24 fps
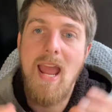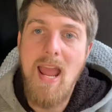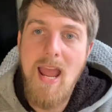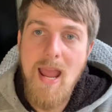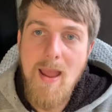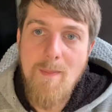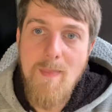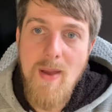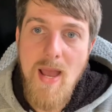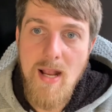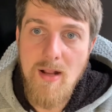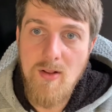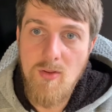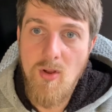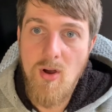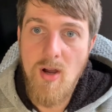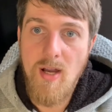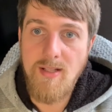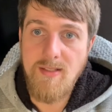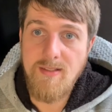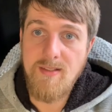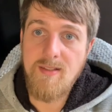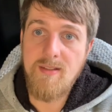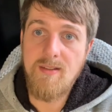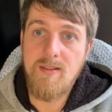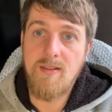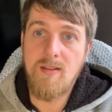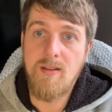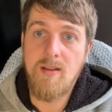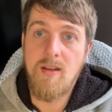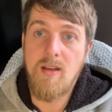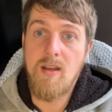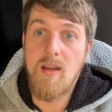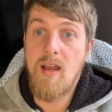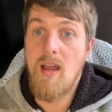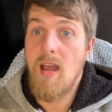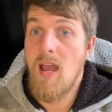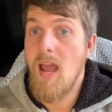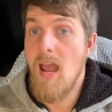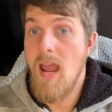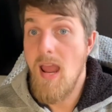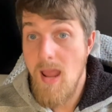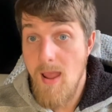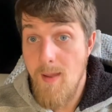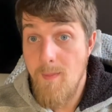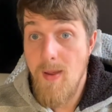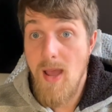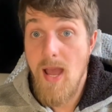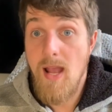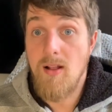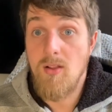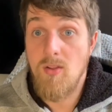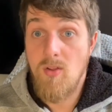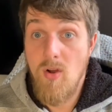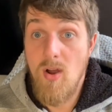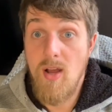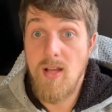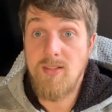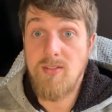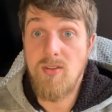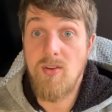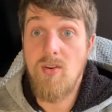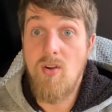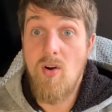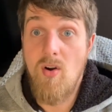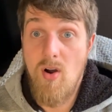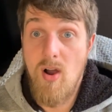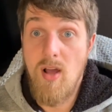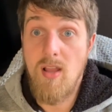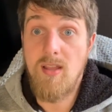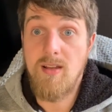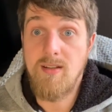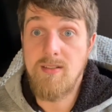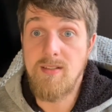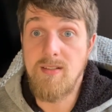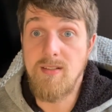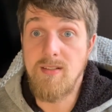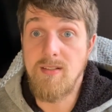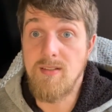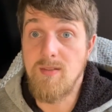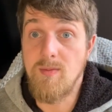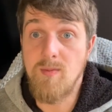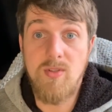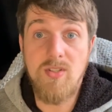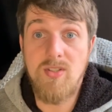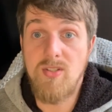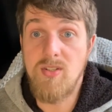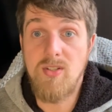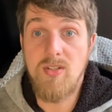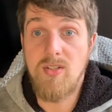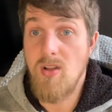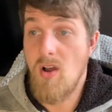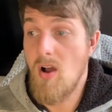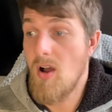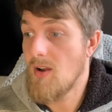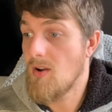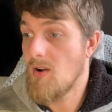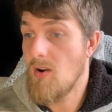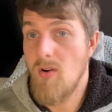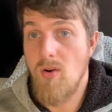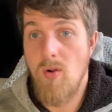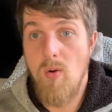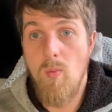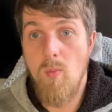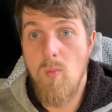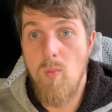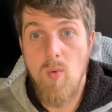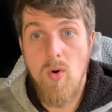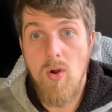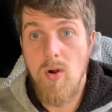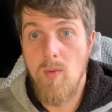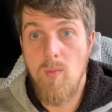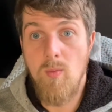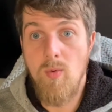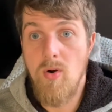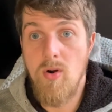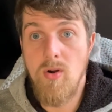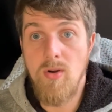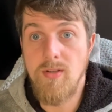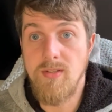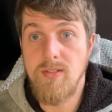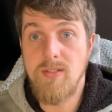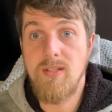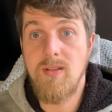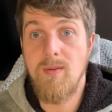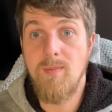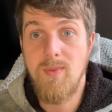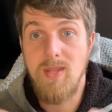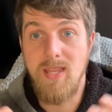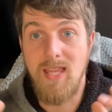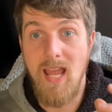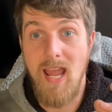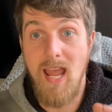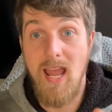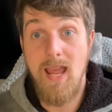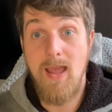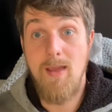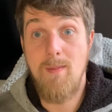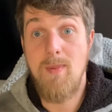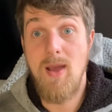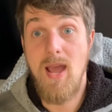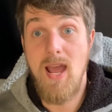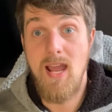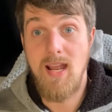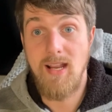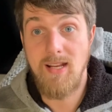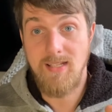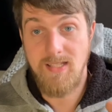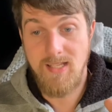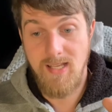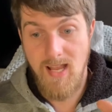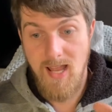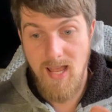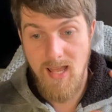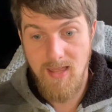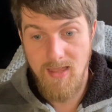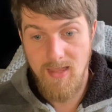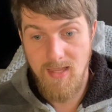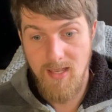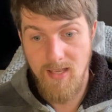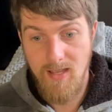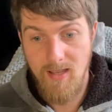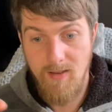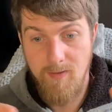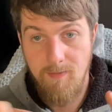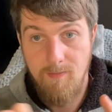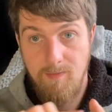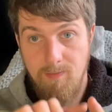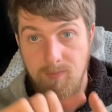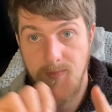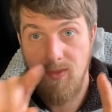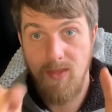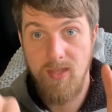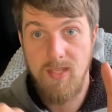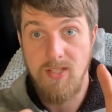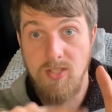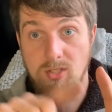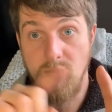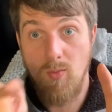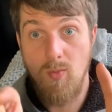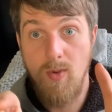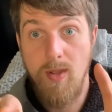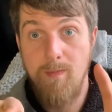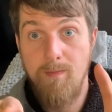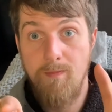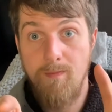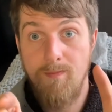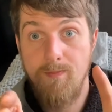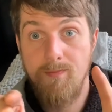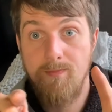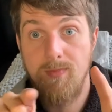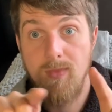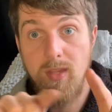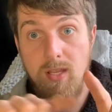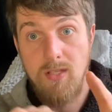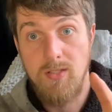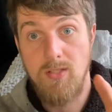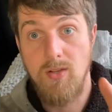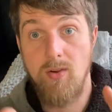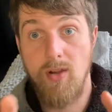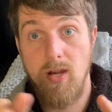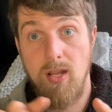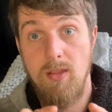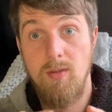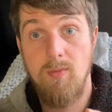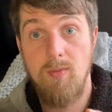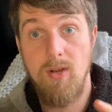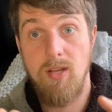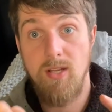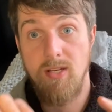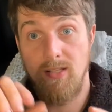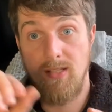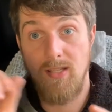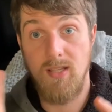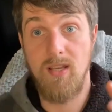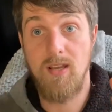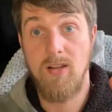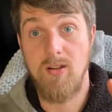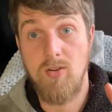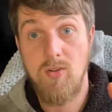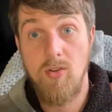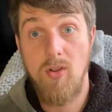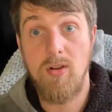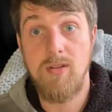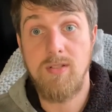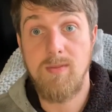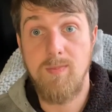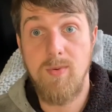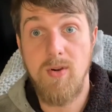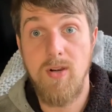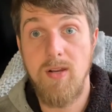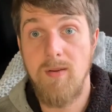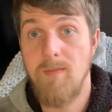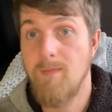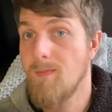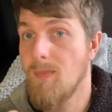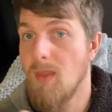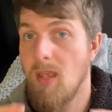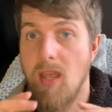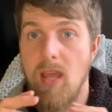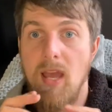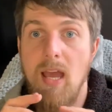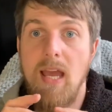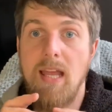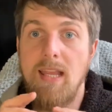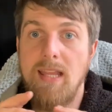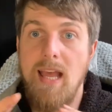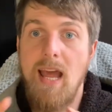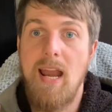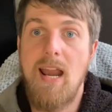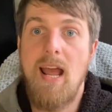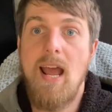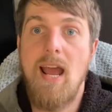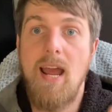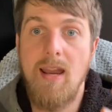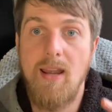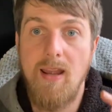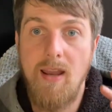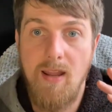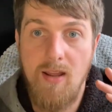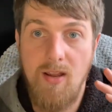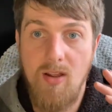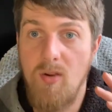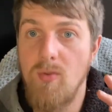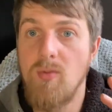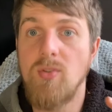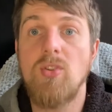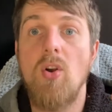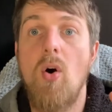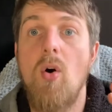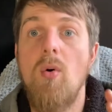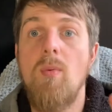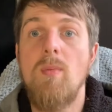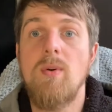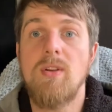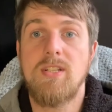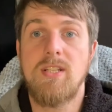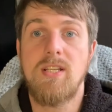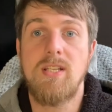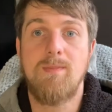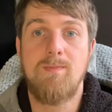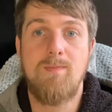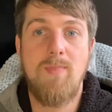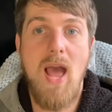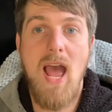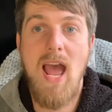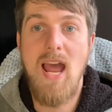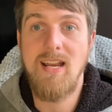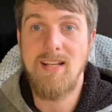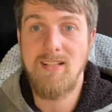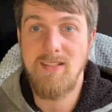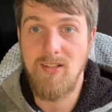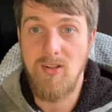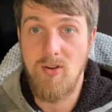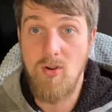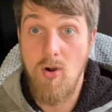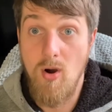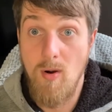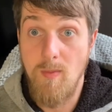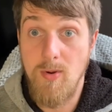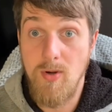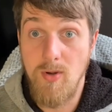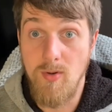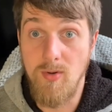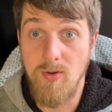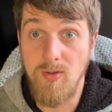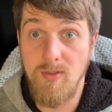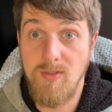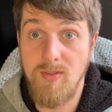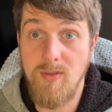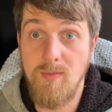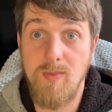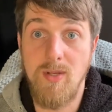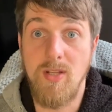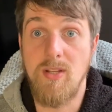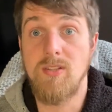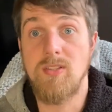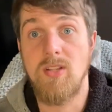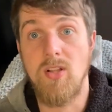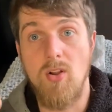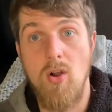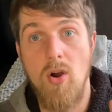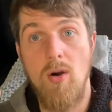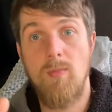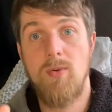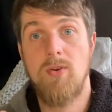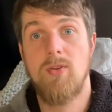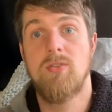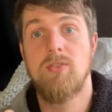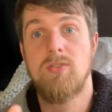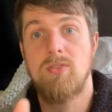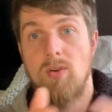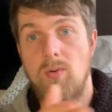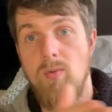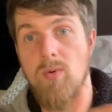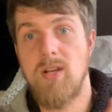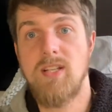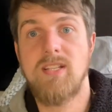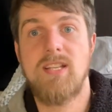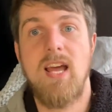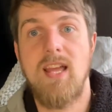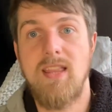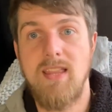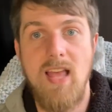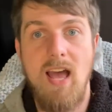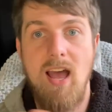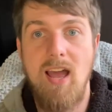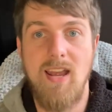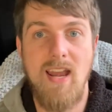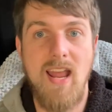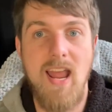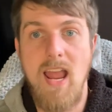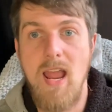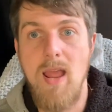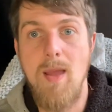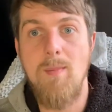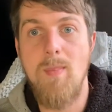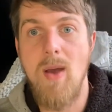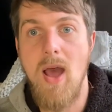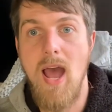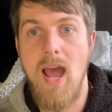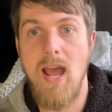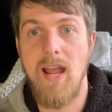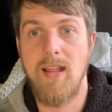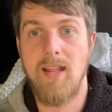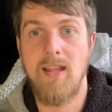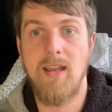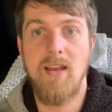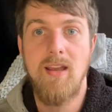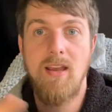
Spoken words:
airbag lights. Airbag lights on Hiluxes was just, I don't know what it was, but the airbags and the squib, so in other words, the clock spring, that had, it was almost as bad as the Commodores, because the Commodores always had that airbag